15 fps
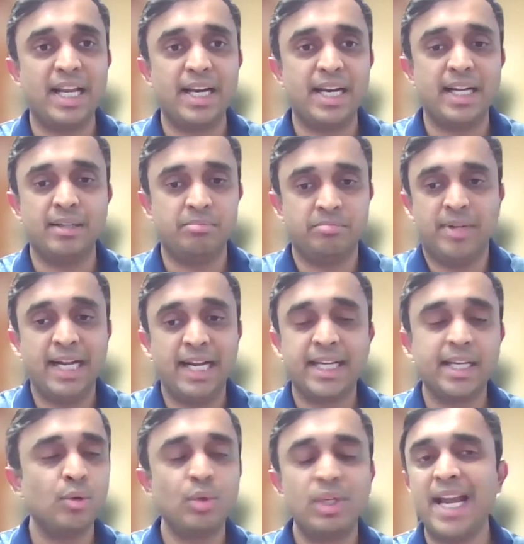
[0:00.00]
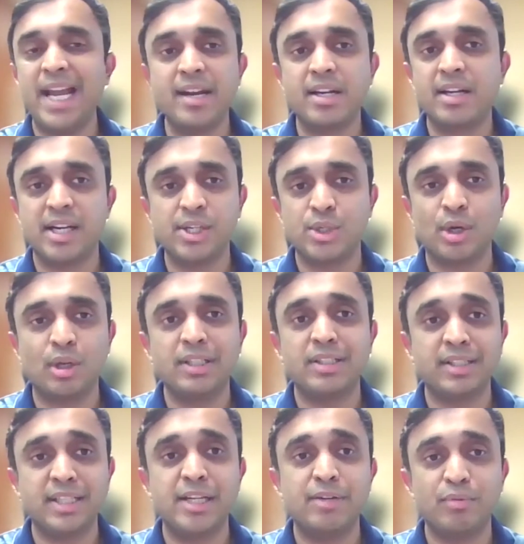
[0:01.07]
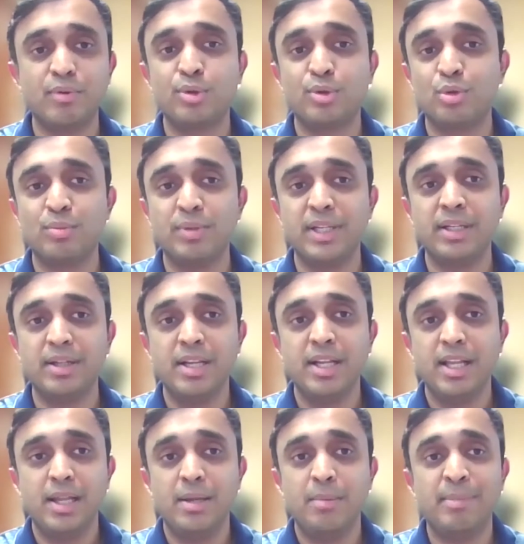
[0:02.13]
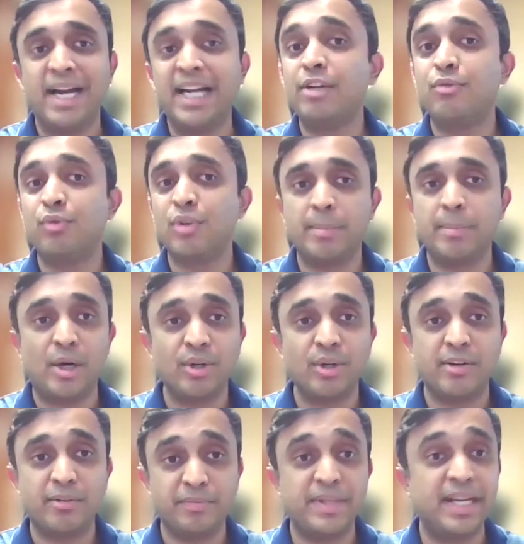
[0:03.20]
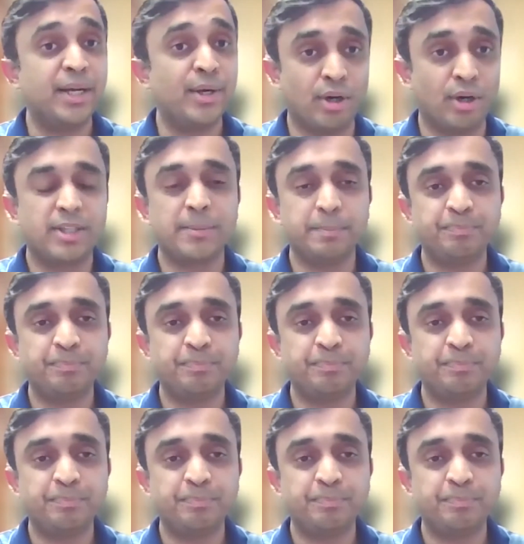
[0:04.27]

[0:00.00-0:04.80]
And I can only encourage all the CFOs to be mindful about it if they are not.